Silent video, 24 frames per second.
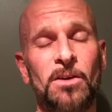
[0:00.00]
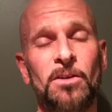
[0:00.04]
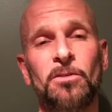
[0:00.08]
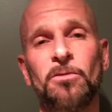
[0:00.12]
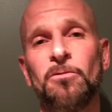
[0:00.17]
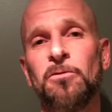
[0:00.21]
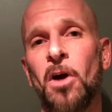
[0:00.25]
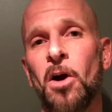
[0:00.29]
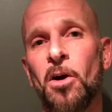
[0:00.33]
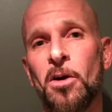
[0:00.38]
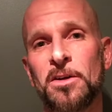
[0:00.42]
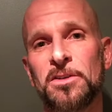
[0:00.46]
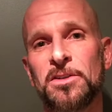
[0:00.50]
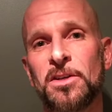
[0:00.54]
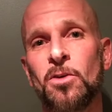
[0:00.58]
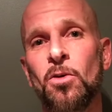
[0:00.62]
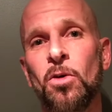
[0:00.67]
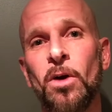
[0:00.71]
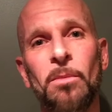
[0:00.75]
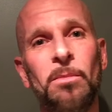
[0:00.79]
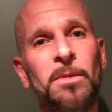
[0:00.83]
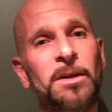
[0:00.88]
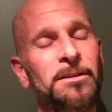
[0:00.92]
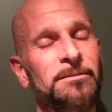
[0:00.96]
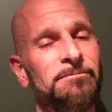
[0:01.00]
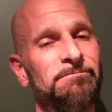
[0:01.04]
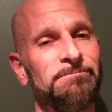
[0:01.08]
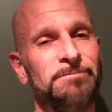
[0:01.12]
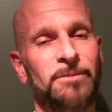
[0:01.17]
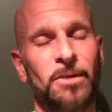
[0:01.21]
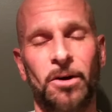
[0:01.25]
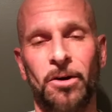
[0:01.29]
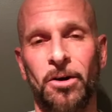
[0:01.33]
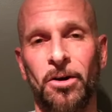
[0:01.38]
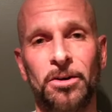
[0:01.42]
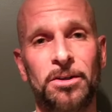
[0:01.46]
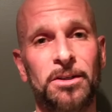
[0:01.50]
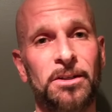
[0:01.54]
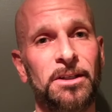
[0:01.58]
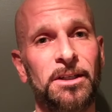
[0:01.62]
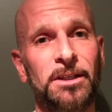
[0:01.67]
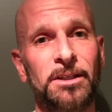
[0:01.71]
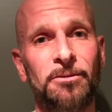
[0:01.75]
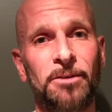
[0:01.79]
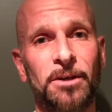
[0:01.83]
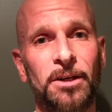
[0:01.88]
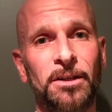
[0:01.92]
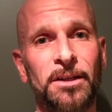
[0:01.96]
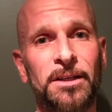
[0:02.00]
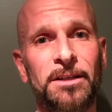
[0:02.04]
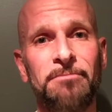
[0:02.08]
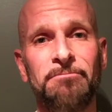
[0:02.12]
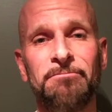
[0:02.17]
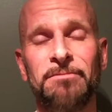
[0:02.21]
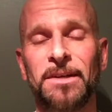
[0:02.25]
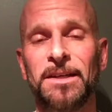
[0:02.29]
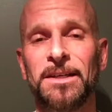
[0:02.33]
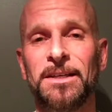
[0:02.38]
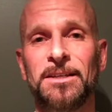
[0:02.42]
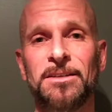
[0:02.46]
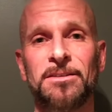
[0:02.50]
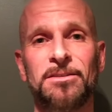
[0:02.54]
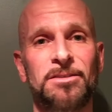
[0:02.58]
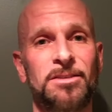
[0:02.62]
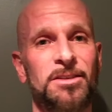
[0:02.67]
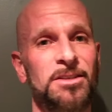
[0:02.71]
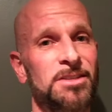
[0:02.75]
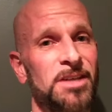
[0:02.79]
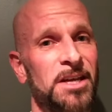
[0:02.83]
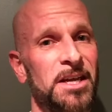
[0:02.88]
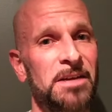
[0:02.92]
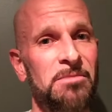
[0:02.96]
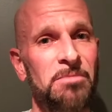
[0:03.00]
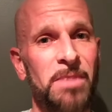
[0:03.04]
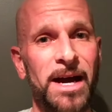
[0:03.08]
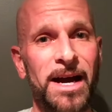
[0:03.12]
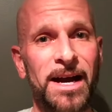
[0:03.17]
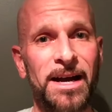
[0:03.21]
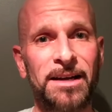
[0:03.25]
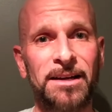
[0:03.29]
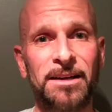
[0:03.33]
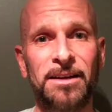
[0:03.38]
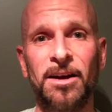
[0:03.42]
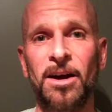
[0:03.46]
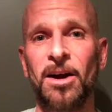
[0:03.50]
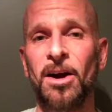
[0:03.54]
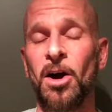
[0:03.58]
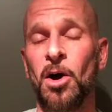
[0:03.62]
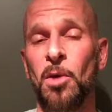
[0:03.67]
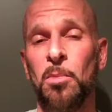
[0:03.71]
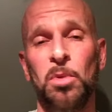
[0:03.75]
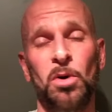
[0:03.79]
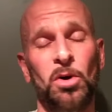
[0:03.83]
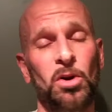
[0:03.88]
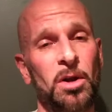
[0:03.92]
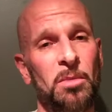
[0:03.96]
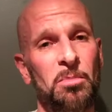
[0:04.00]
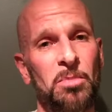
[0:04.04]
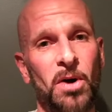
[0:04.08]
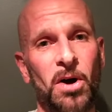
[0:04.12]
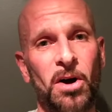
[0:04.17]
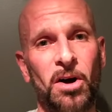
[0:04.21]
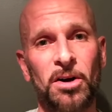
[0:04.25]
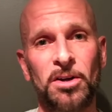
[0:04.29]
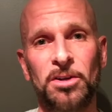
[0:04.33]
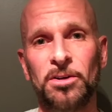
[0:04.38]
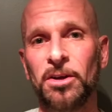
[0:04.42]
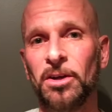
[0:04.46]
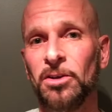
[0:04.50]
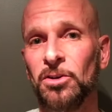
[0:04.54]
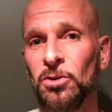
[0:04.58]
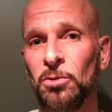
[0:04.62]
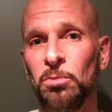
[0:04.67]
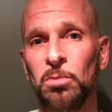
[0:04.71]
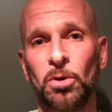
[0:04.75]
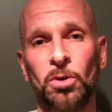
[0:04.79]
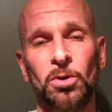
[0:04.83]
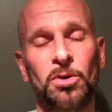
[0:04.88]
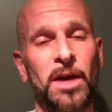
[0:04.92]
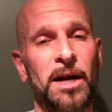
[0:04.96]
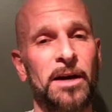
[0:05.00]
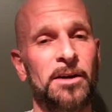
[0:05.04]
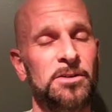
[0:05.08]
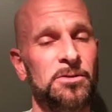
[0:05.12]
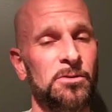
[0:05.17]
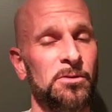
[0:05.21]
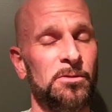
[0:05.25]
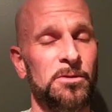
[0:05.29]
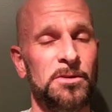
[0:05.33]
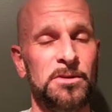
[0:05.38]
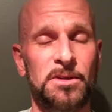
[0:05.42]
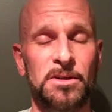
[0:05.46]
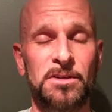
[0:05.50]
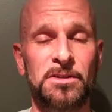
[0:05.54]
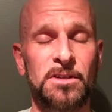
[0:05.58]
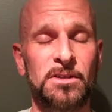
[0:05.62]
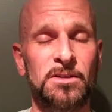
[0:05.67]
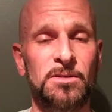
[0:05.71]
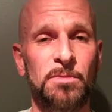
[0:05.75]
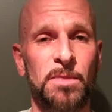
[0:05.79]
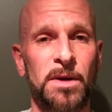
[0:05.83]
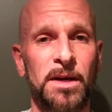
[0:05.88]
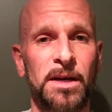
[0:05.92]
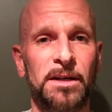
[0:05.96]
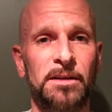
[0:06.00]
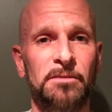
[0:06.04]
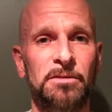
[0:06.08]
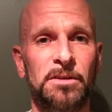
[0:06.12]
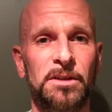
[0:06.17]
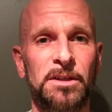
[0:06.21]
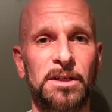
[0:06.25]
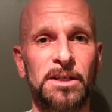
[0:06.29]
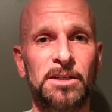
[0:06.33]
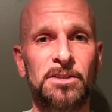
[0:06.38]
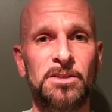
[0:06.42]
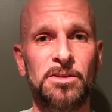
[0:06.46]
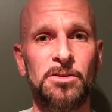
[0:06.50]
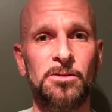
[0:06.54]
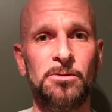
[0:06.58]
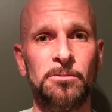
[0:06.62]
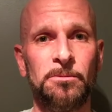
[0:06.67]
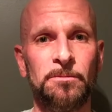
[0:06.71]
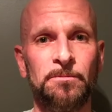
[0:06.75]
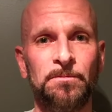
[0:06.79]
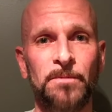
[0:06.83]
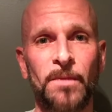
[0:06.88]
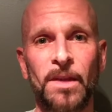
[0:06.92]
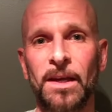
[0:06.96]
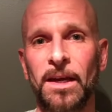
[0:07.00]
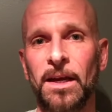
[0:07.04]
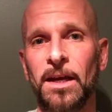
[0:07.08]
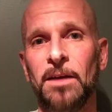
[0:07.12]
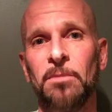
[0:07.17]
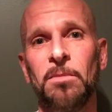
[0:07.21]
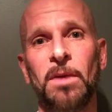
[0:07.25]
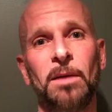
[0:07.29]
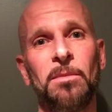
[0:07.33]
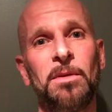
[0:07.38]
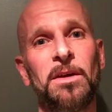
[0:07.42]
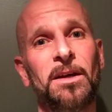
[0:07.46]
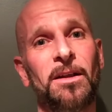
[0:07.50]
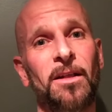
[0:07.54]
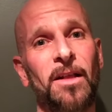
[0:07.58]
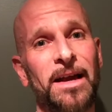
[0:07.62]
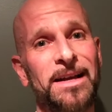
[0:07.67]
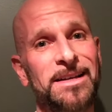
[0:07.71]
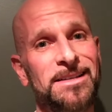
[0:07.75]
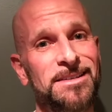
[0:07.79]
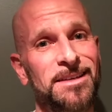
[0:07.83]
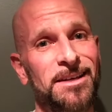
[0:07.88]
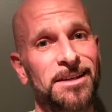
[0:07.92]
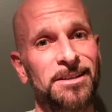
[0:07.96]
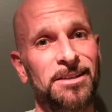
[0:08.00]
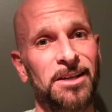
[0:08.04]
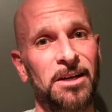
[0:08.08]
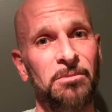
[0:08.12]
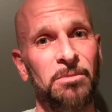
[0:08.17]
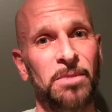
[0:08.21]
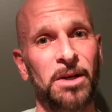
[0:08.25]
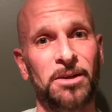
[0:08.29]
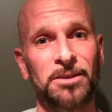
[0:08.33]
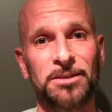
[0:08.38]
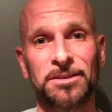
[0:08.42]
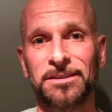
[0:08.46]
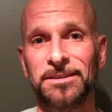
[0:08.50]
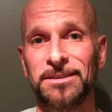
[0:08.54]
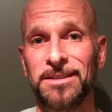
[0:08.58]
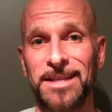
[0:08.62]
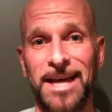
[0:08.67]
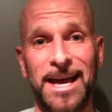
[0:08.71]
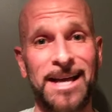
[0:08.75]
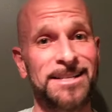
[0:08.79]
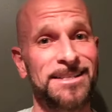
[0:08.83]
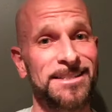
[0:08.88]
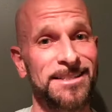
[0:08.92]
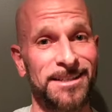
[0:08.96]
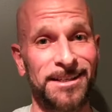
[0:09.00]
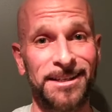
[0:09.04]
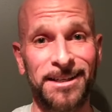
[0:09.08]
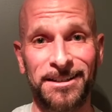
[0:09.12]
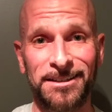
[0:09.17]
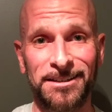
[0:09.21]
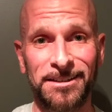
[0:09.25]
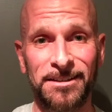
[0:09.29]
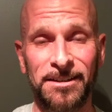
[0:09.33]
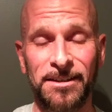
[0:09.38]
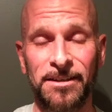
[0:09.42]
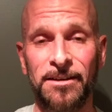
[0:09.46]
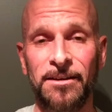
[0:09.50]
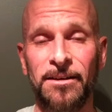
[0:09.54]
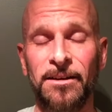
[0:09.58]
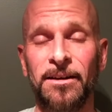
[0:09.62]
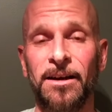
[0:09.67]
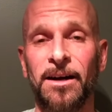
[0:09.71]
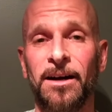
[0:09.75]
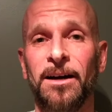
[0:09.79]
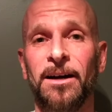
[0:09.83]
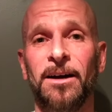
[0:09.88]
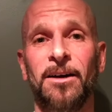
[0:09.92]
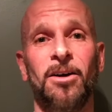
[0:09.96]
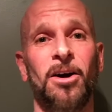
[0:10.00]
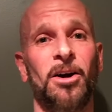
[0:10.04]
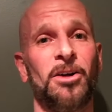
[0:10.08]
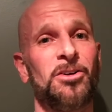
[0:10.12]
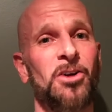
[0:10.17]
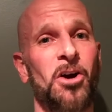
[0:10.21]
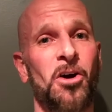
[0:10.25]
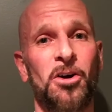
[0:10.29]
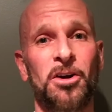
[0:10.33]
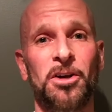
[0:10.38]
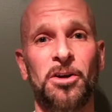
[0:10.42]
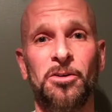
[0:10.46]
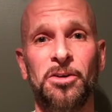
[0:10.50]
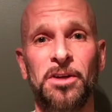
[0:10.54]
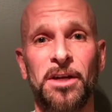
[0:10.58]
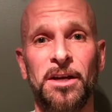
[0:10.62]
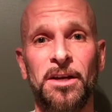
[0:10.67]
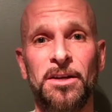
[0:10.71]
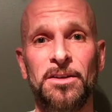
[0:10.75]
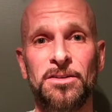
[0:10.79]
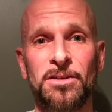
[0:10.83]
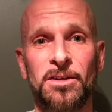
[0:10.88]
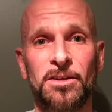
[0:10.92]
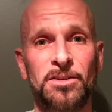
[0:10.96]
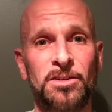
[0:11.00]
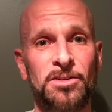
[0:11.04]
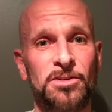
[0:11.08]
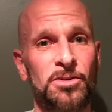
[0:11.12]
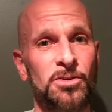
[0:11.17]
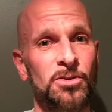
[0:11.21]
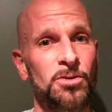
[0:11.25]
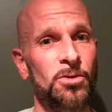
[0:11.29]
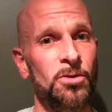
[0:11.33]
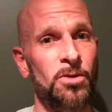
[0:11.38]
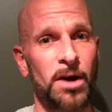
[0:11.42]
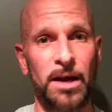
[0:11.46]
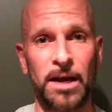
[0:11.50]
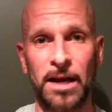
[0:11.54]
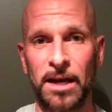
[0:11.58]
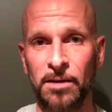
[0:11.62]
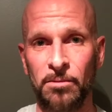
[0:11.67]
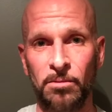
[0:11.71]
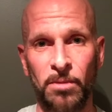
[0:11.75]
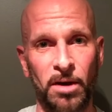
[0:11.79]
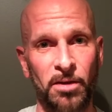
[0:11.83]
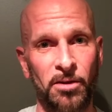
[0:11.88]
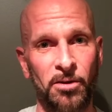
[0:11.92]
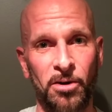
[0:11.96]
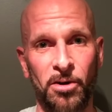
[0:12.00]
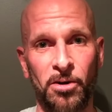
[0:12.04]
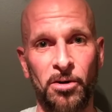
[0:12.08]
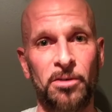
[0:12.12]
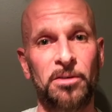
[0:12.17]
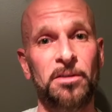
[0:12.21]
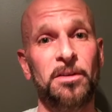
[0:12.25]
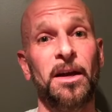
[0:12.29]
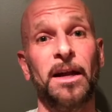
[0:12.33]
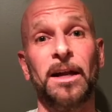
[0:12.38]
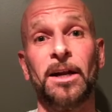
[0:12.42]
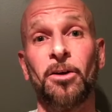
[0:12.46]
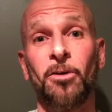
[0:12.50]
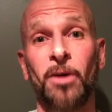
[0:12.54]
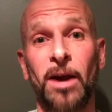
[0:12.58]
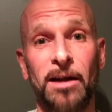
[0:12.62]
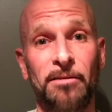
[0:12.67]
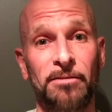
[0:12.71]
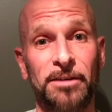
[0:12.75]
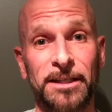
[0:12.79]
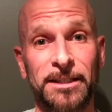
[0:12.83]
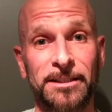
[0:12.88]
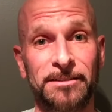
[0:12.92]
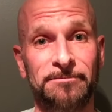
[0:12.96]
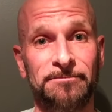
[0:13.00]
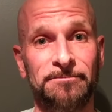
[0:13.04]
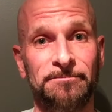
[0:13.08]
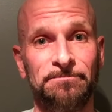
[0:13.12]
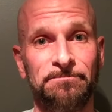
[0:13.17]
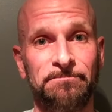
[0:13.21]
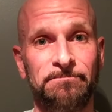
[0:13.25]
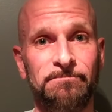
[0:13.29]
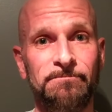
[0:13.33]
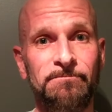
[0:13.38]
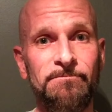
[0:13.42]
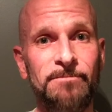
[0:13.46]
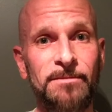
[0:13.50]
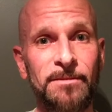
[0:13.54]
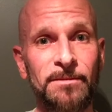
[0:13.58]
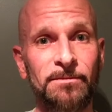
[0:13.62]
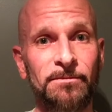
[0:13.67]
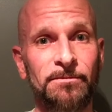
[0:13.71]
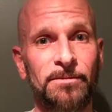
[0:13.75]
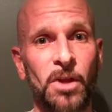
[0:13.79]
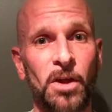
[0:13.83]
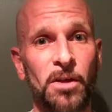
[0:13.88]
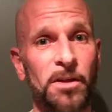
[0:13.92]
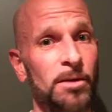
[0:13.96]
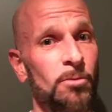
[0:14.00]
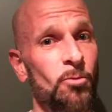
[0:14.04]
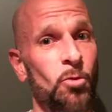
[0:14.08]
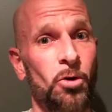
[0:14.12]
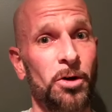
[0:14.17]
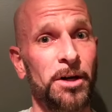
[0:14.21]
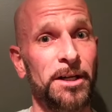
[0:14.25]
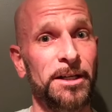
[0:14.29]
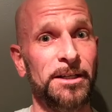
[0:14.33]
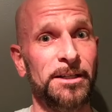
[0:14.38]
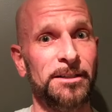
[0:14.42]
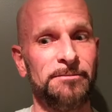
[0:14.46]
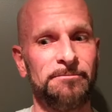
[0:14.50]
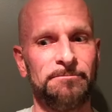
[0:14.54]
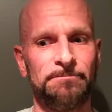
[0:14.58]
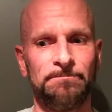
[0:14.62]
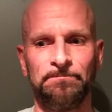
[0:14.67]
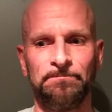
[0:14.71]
As far as equipment, all you need really is a sandbag, a pull-up bar, you can do pull-downs with a resistance band if you need to, and maybe a light set of dumbbells. That's it. On cardio days, it's you and Mother Earth and gravity. Nothing more needed.